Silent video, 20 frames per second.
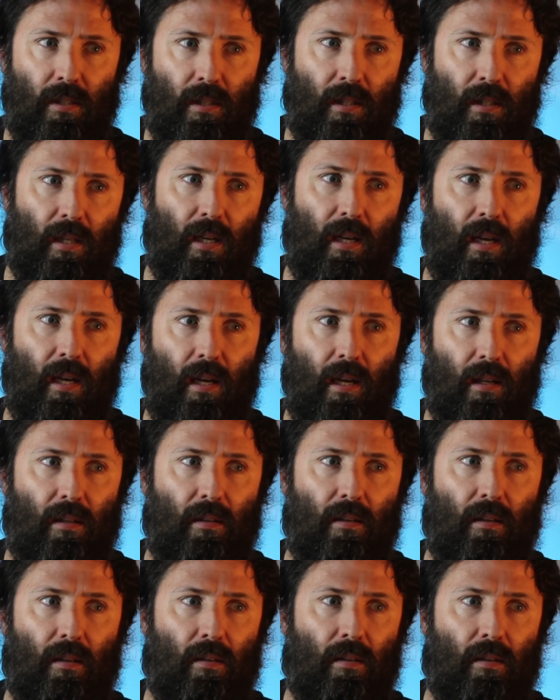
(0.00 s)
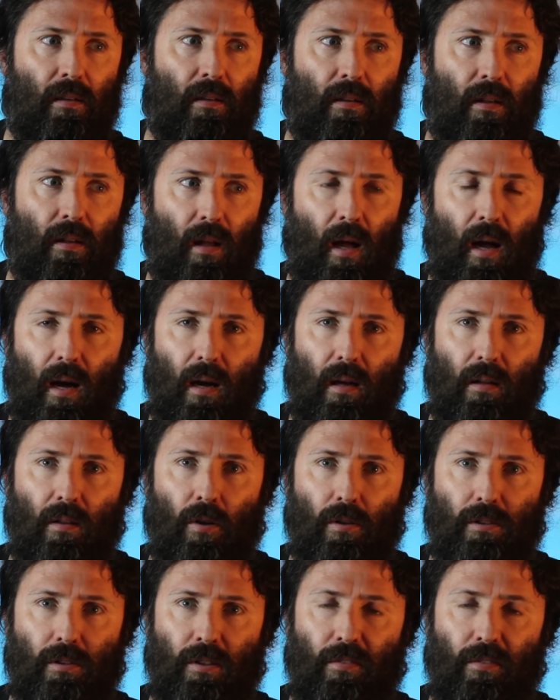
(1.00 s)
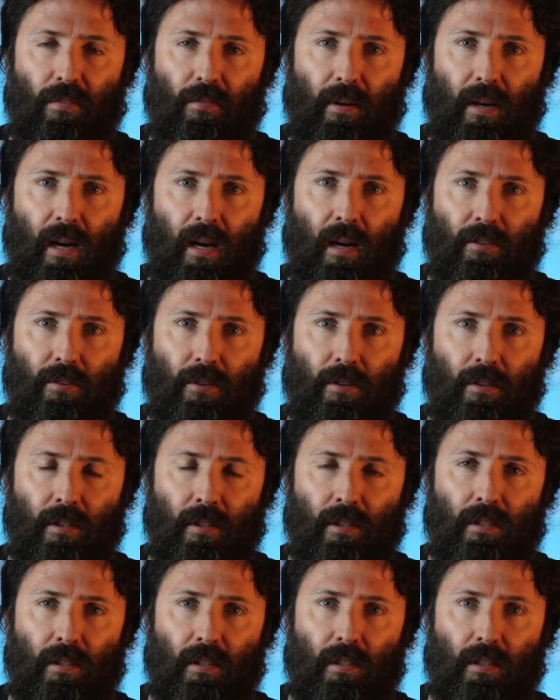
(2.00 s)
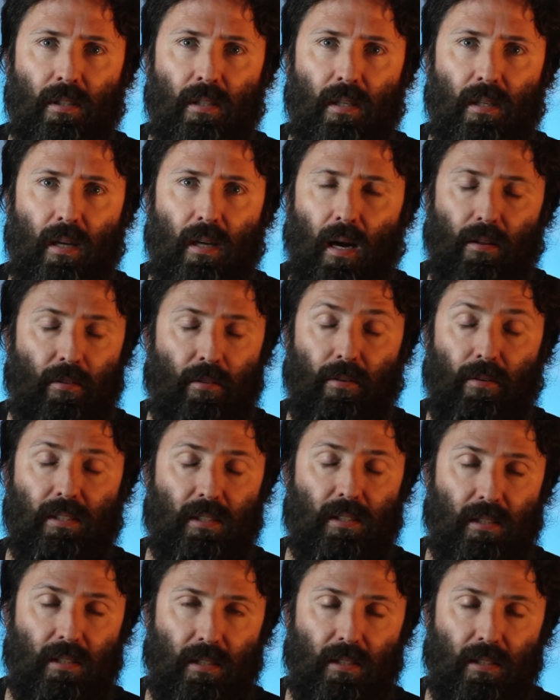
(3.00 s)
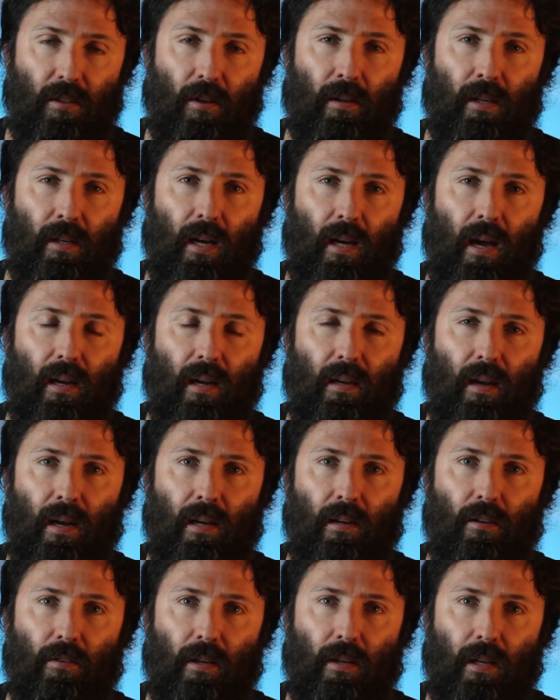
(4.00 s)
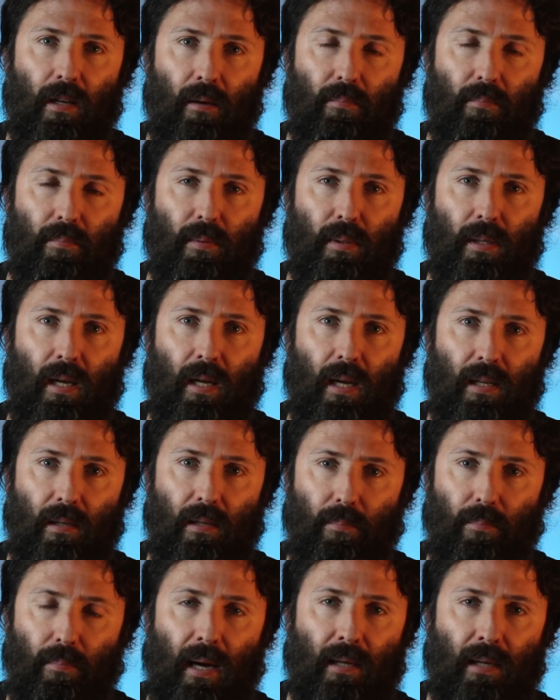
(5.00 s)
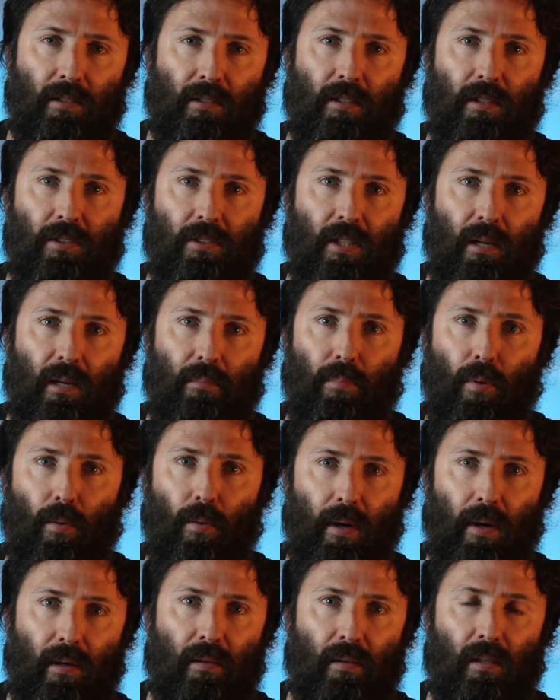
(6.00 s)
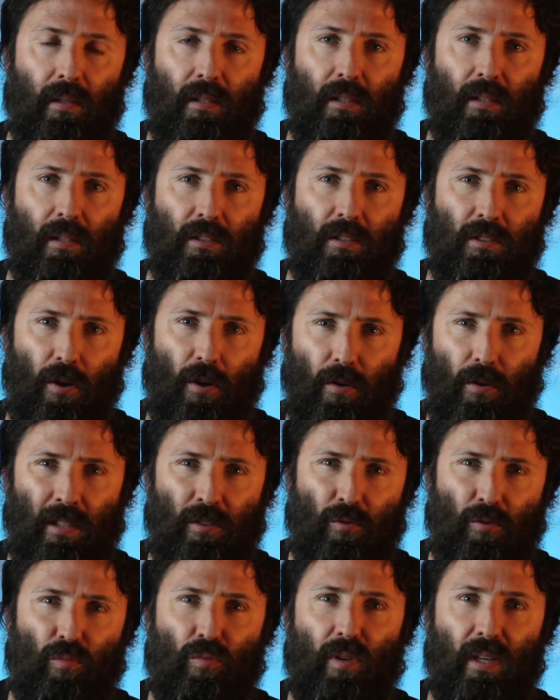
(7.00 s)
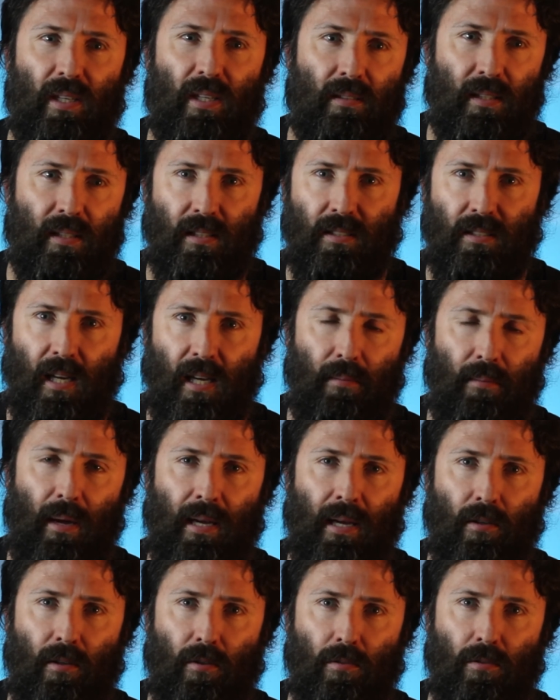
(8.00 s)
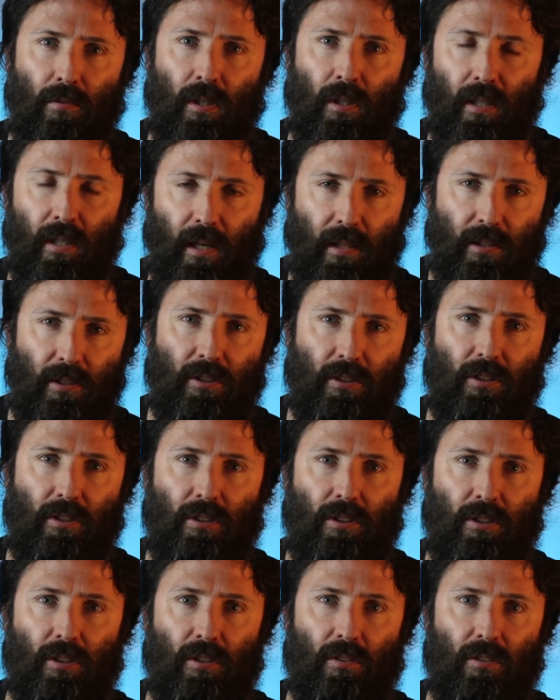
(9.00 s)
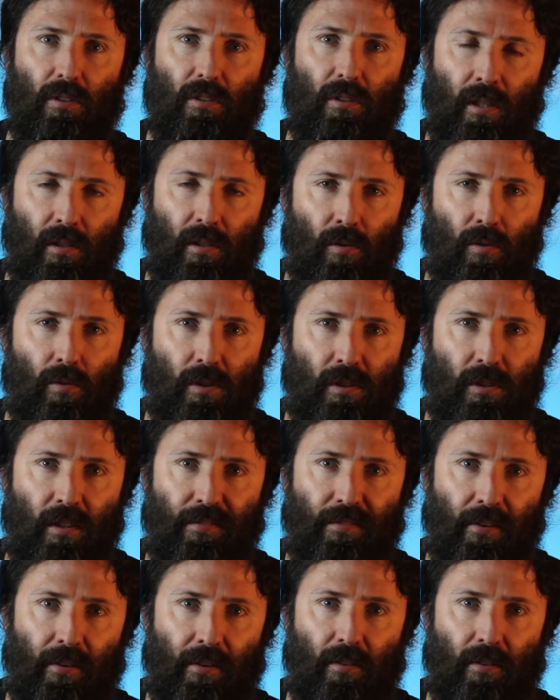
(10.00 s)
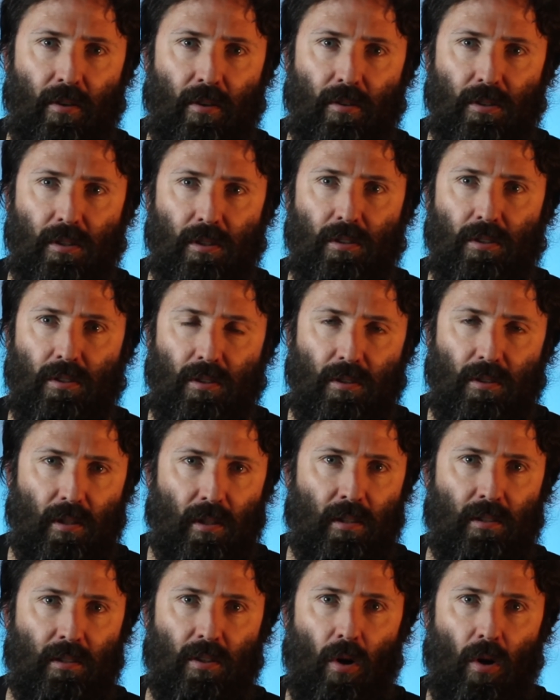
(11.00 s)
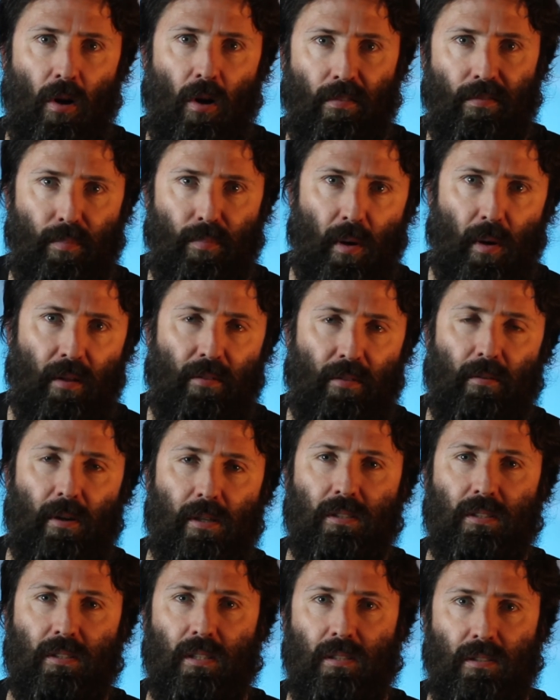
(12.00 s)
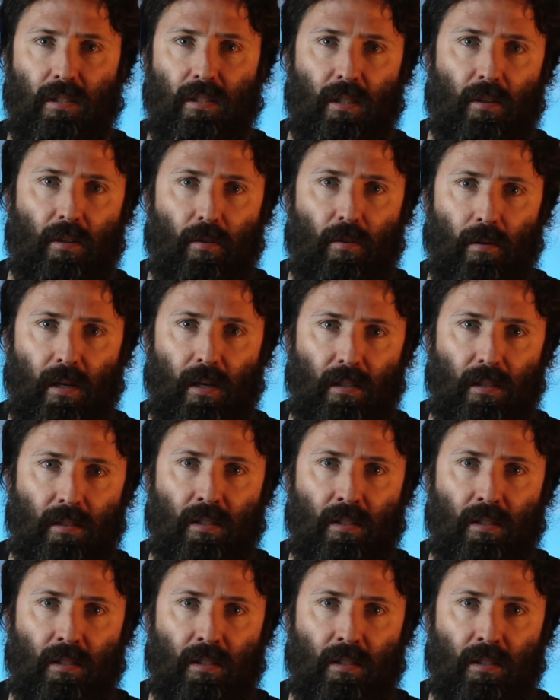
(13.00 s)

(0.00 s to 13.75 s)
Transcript: in lots of 360, sorry, and I'll keep getting back to the same point. So it's really the same angle. It's just it looks different because it's off by 360 degrees.